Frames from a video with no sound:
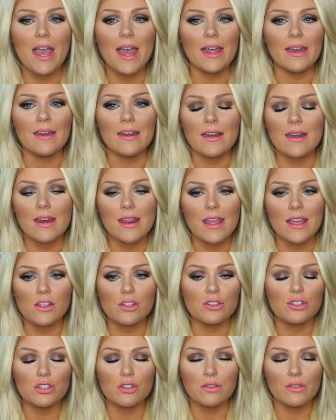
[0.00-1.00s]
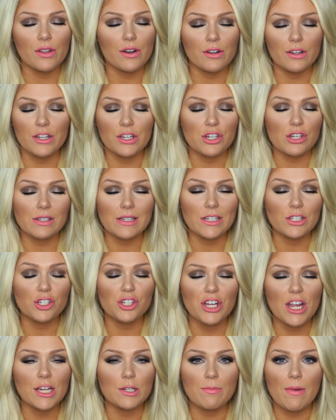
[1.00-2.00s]
and it literally just has
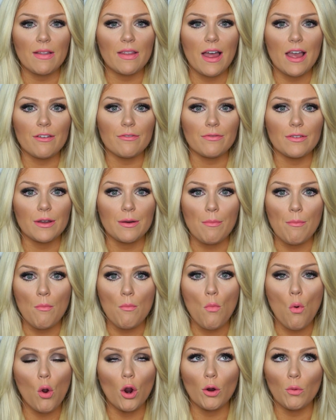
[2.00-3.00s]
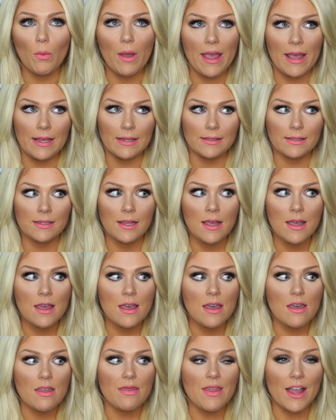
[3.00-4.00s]
changed my life in more ways
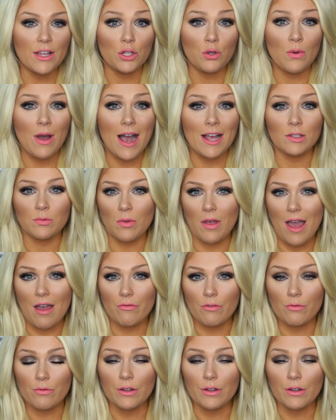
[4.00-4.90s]
than you guys will ever